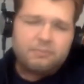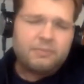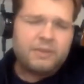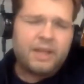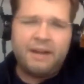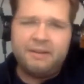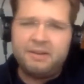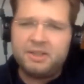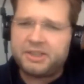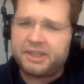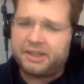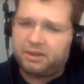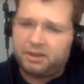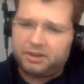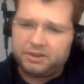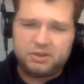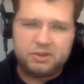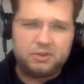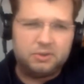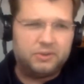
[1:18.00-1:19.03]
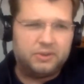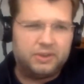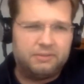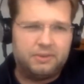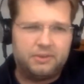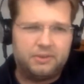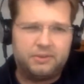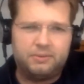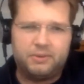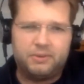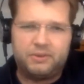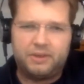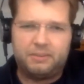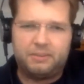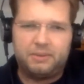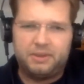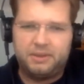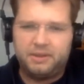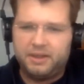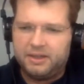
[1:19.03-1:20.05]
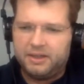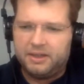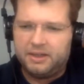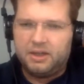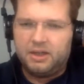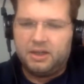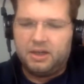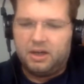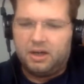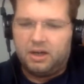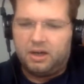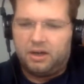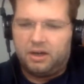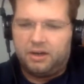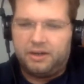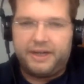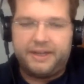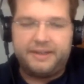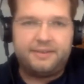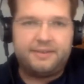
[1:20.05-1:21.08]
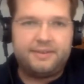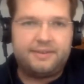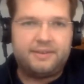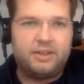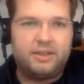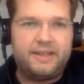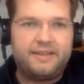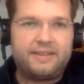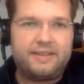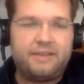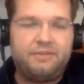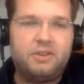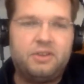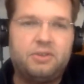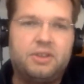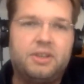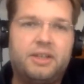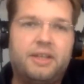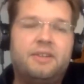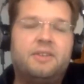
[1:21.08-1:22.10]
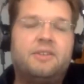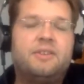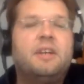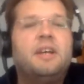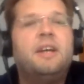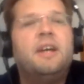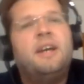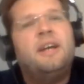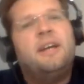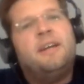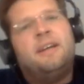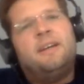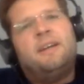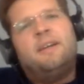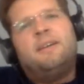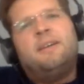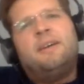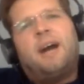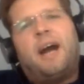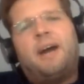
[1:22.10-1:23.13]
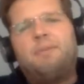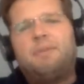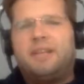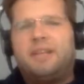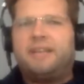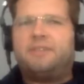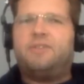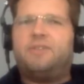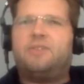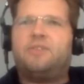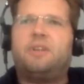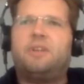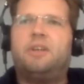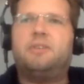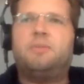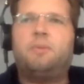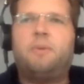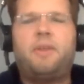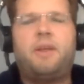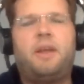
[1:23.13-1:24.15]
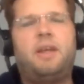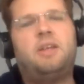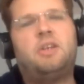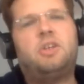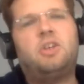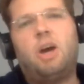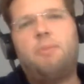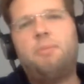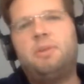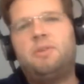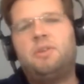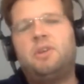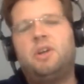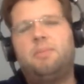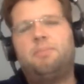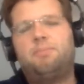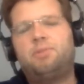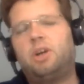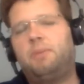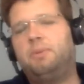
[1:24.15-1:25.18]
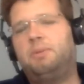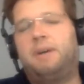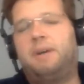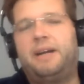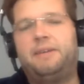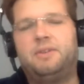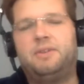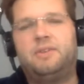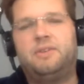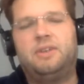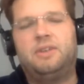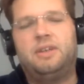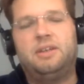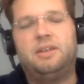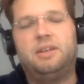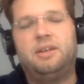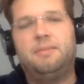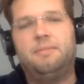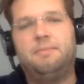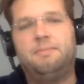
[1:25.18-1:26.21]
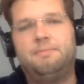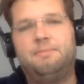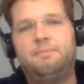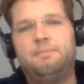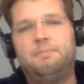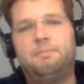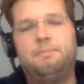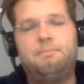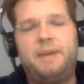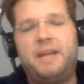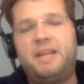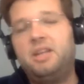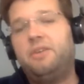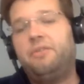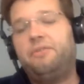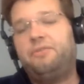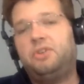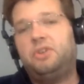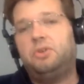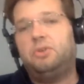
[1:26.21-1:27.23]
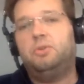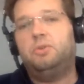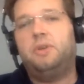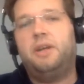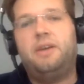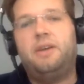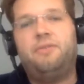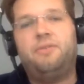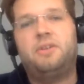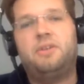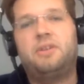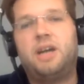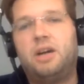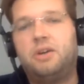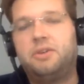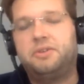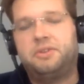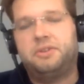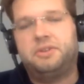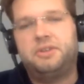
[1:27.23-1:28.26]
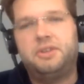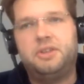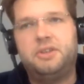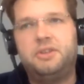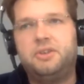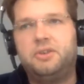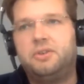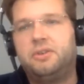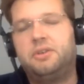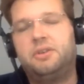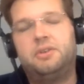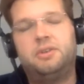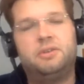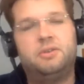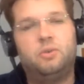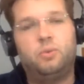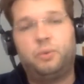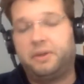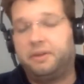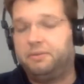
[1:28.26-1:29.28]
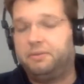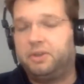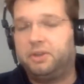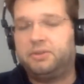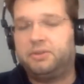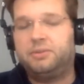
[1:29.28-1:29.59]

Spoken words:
will share all the news and what's happening. All right, so let's dive into it. And I would like to start with a common problem, I would say. Many of you have encountered in your real-world